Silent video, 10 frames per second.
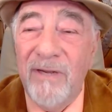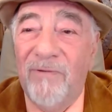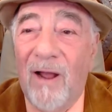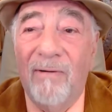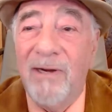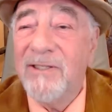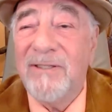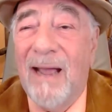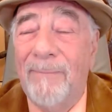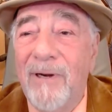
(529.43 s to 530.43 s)
For, I'm going to
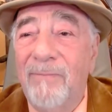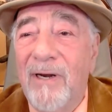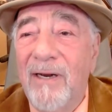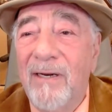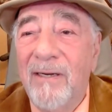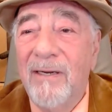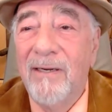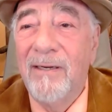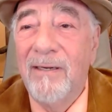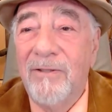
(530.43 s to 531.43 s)
stop in a minute.
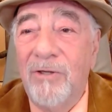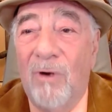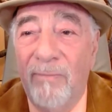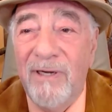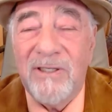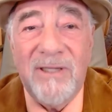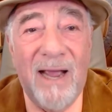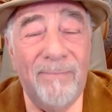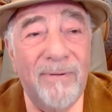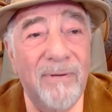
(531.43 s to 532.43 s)
Do you want me to
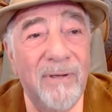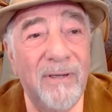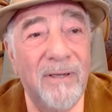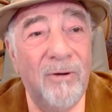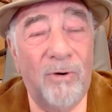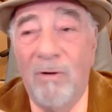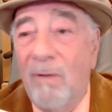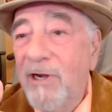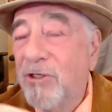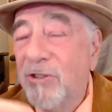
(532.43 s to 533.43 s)
stop? Or do you
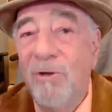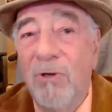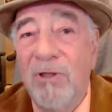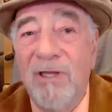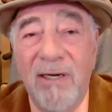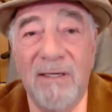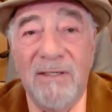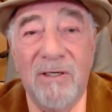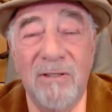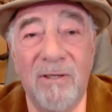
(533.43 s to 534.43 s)
want me to just do what the
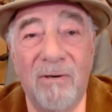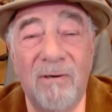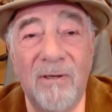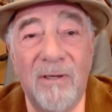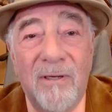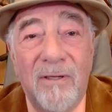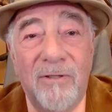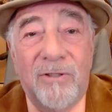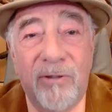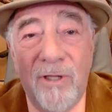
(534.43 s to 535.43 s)
idiots can do?
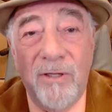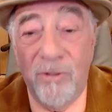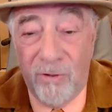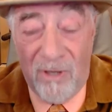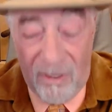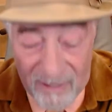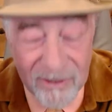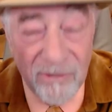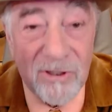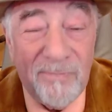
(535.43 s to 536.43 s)
The, the, you talk
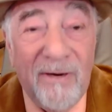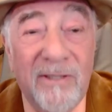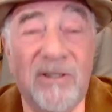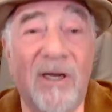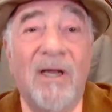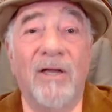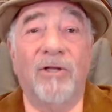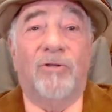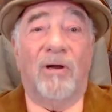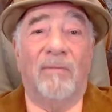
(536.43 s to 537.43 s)
about two spirits.
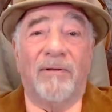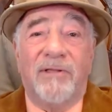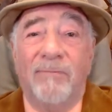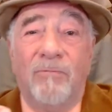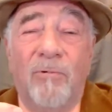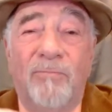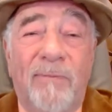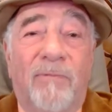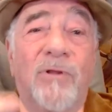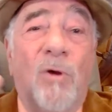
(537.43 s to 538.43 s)
You talk about people
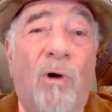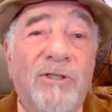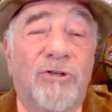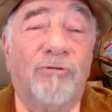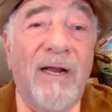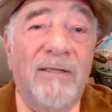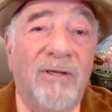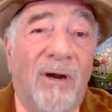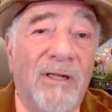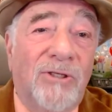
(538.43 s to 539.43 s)
people with a one string
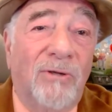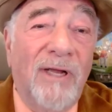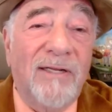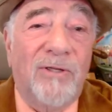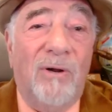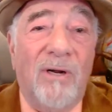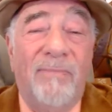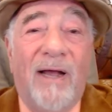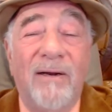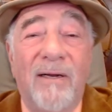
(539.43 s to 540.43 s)
guitar. That's all I can talk
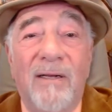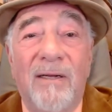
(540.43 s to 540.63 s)
about.